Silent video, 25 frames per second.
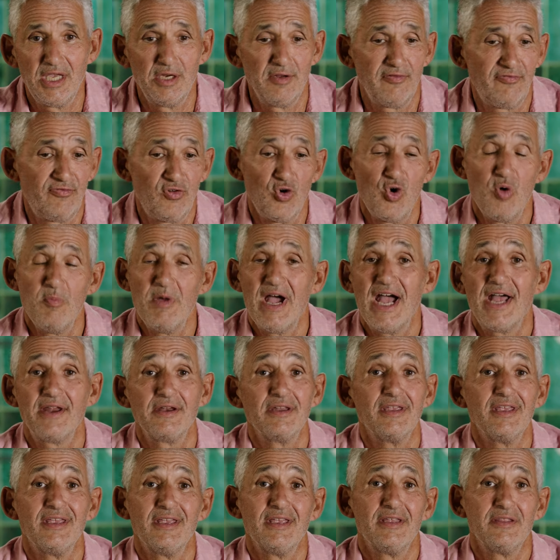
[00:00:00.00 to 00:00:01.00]
in a format
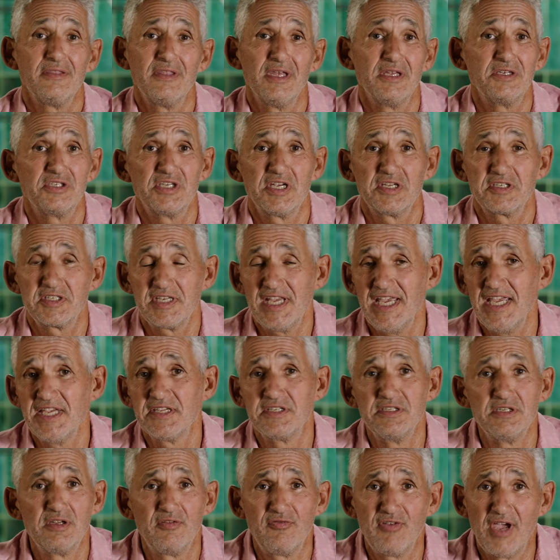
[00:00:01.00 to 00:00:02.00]
that just
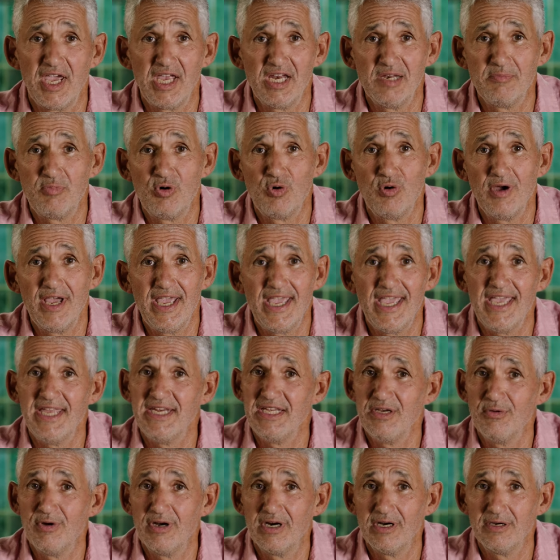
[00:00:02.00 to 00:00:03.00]
isn't available
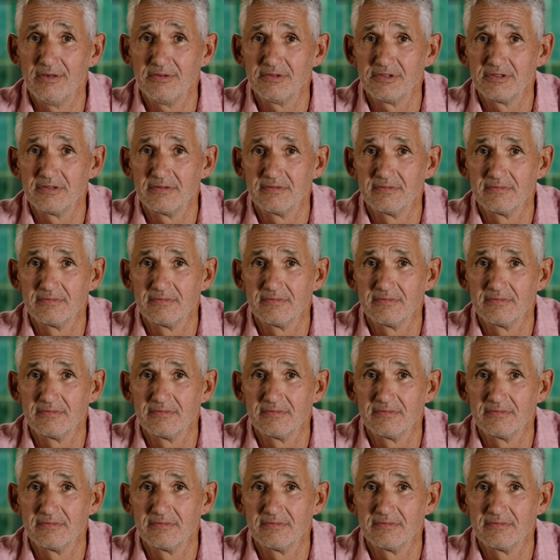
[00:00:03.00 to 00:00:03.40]
anywhere else.